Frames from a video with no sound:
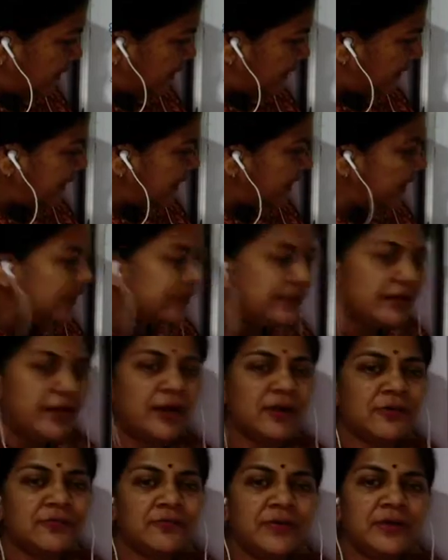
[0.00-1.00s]
A and
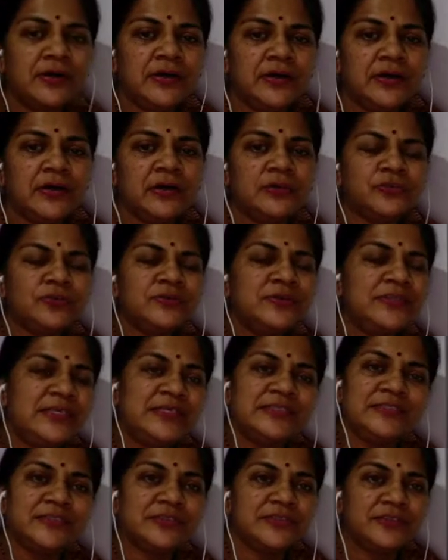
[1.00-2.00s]
alpha. So
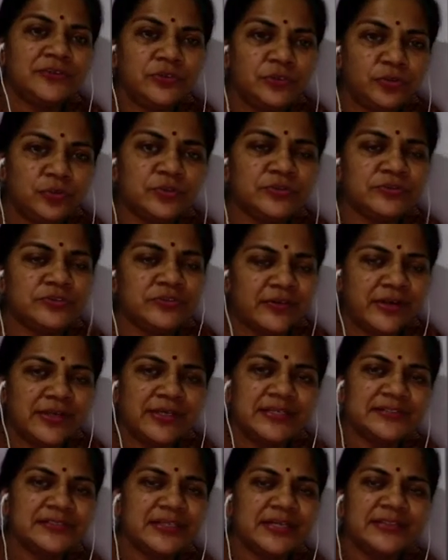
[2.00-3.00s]
these are the two
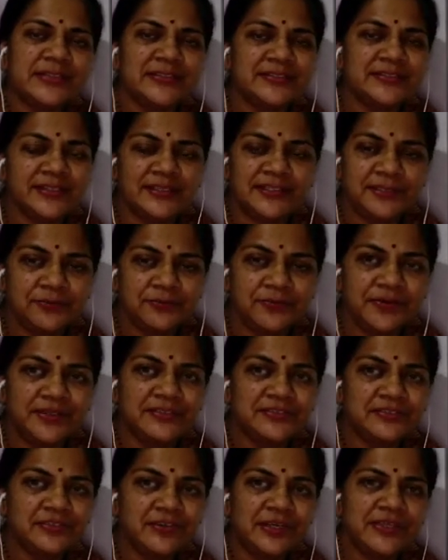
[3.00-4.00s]
strains and these are different
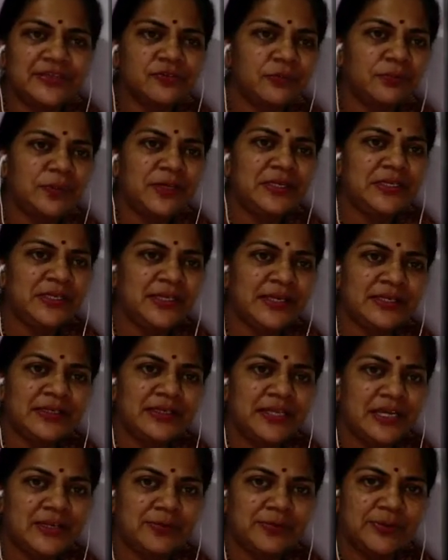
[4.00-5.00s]
strains so mating can
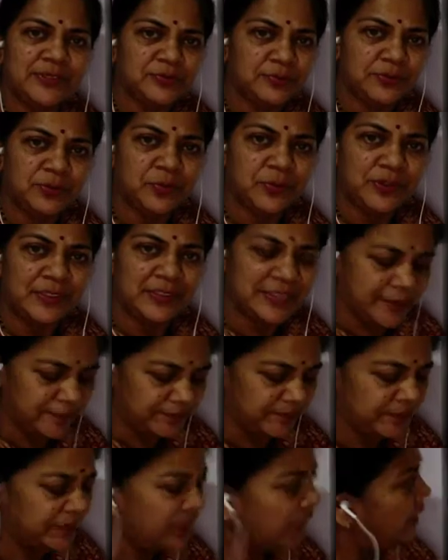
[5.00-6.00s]
take place between them.
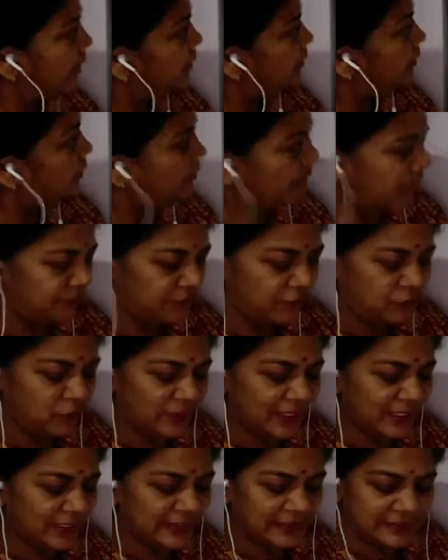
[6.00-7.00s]
Now if you
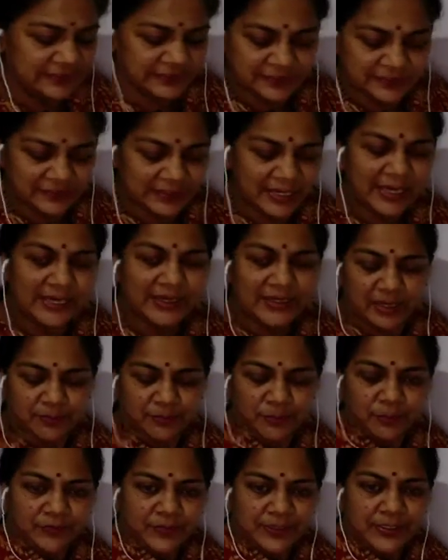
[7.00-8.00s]
look at this diagram
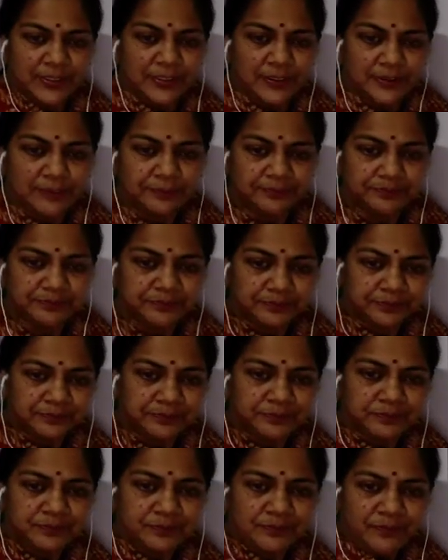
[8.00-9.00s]
over here,
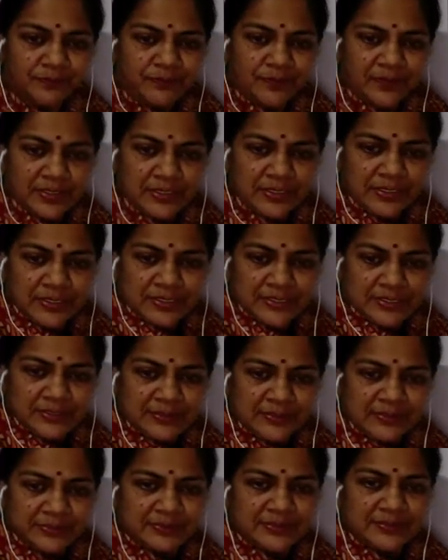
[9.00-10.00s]

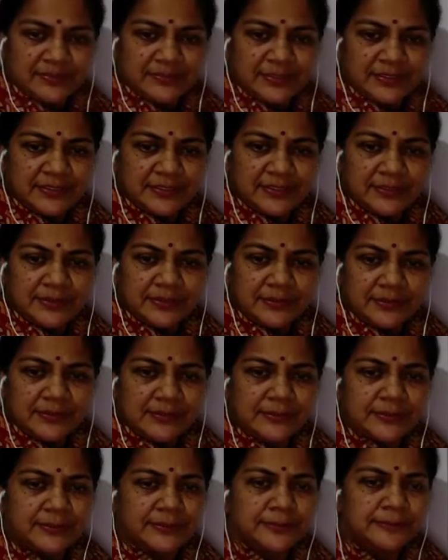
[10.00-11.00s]
just a second
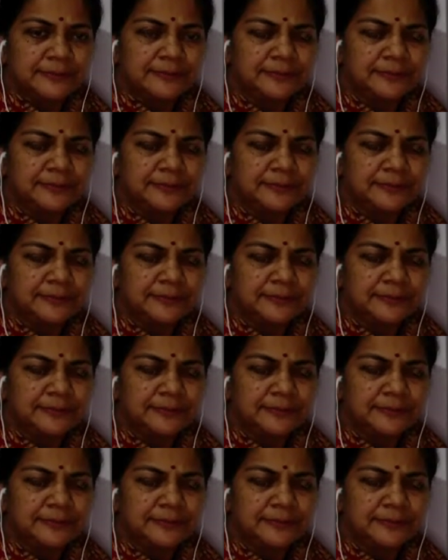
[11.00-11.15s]
I'll uh,